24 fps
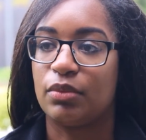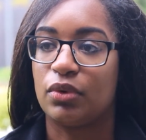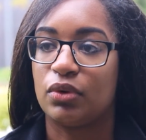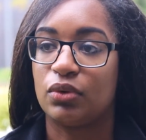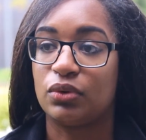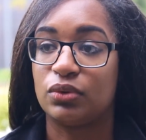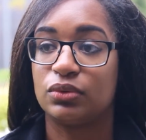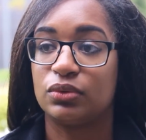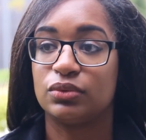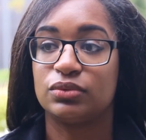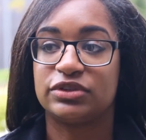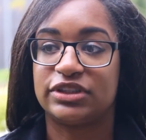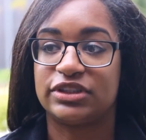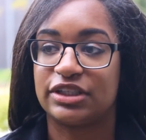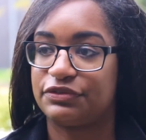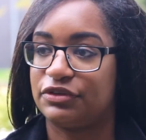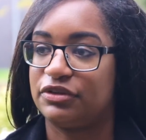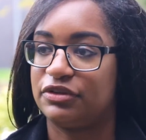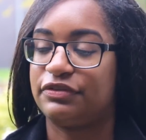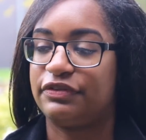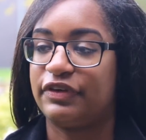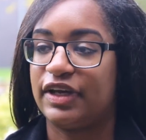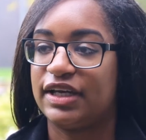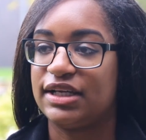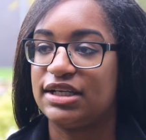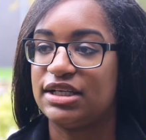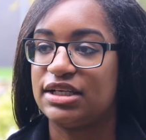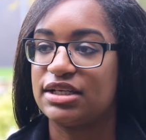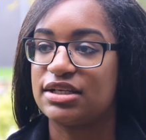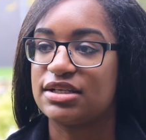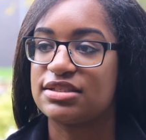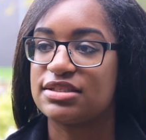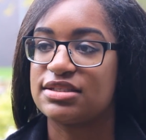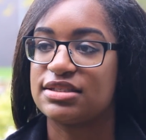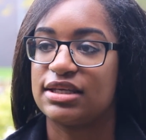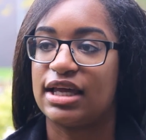all different
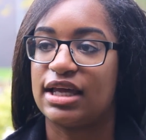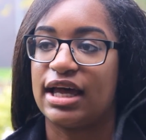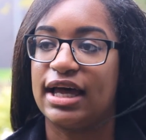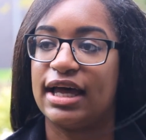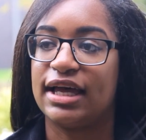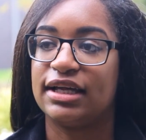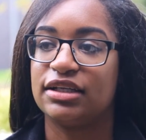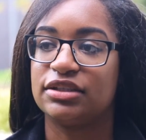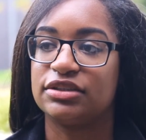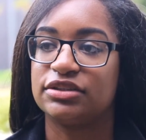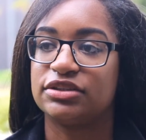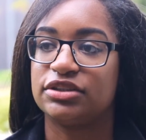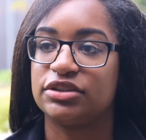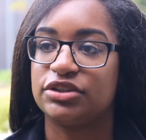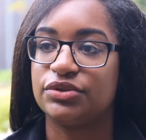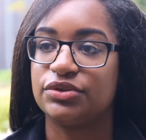failures, and